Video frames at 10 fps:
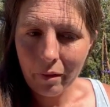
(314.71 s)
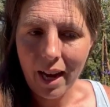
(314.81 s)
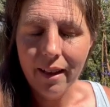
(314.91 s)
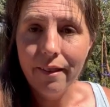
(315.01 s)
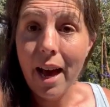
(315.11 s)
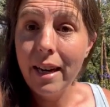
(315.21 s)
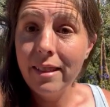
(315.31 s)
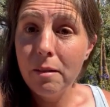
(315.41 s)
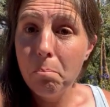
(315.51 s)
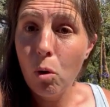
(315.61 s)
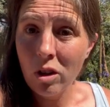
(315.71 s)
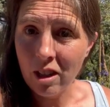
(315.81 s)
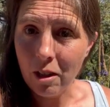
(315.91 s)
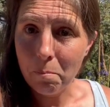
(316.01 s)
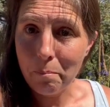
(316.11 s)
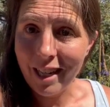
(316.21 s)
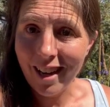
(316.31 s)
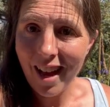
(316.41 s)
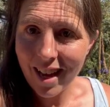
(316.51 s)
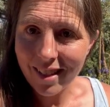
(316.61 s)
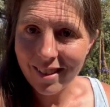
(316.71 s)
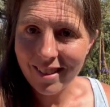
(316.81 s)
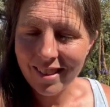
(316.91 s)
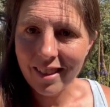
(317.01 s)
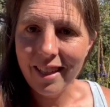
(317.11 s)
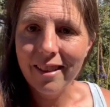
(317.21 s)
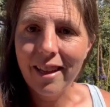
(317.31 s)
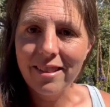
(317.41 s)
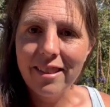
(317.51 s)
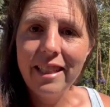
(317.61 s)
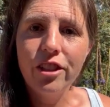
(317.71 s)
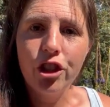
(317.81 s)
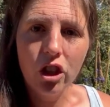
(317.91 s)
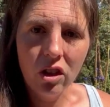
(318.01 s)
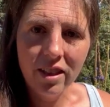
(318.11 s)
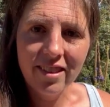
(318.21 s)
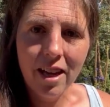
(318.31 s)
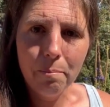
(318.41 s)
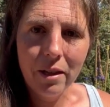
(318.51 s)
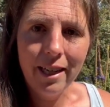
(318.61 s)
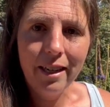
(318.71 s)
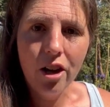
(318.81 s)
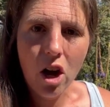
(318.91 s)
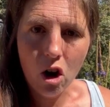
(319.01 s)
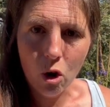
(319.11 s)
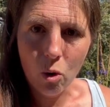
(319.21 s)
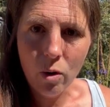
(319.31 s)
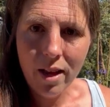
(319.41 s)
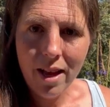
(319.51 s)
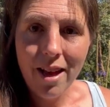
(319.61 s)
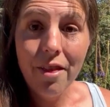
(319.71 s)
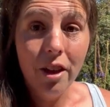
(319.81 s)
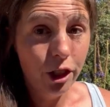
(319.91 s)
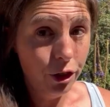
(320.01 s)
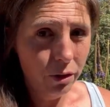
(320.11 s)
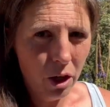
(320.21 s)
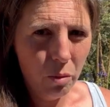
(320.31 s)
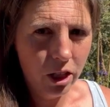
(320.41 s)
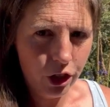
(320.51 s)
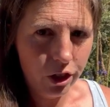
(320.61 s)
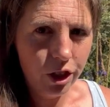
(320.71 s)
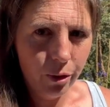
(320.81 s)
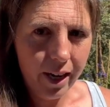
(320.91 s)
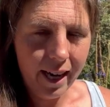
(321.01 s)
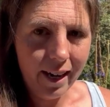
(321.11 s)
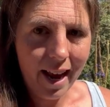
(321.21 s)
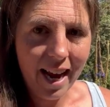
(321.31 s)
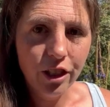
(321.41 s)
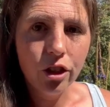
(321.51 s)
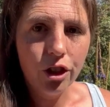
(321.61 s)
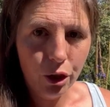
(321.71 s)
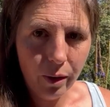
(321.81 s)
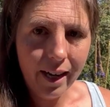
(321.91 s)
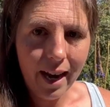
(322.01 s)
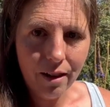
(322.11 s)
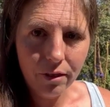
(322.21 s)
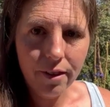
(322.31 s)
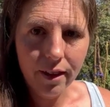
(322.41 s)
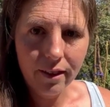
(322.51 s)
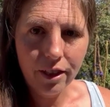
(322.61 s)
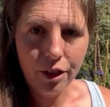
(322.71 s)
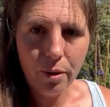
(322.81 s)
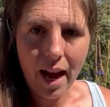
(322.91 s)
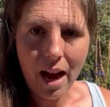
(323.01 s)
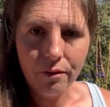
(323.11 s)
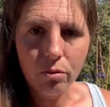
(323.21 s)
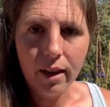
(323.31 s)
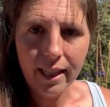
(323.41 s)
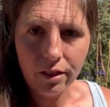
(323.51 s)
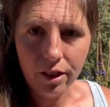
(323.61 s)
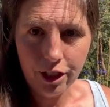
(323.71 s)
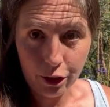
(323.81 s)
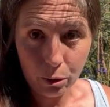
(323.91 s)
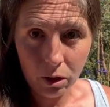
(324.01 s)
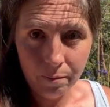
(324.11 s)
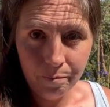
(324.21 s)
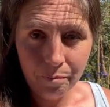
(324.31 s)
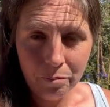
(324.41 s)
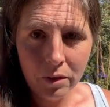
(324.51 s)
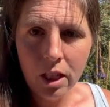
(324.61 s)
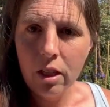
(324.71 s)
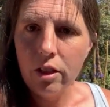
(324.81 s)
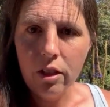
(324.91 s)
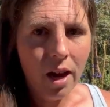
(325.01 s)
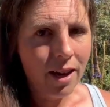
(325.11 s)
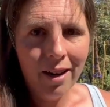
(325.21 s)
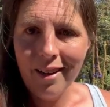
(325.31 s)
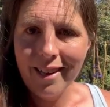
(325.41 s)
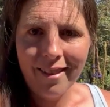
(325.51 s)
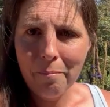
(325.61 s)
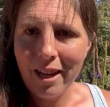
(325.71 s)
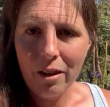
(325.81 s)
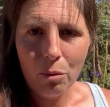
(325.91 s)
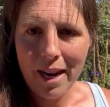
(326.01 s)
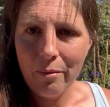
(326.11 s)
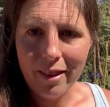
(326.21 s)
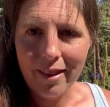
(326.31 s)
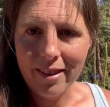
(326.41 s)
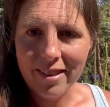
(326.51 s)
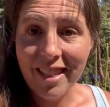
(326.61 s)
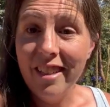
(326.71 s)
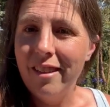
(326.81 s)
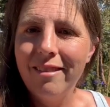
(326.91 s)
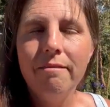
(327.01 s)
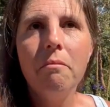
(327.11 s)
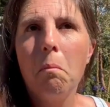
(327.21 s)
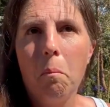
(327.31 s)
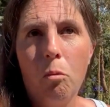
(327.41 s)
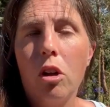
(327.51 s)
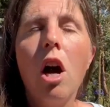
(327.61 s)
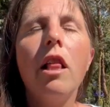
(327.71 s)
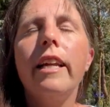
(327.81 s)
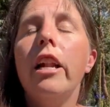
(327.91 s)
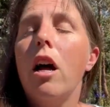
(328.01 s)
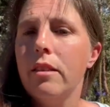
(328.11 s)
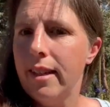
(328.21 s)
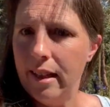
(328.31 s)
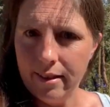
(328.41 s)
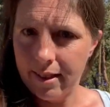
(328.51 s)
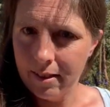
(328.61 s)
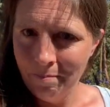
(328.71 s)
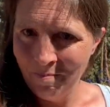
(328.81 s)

And that is important because it lets the insurance company know that you know what you're doing and you're doing everything that you have a right to do. You're not gonna let them get away with this, we'll call it nonsense.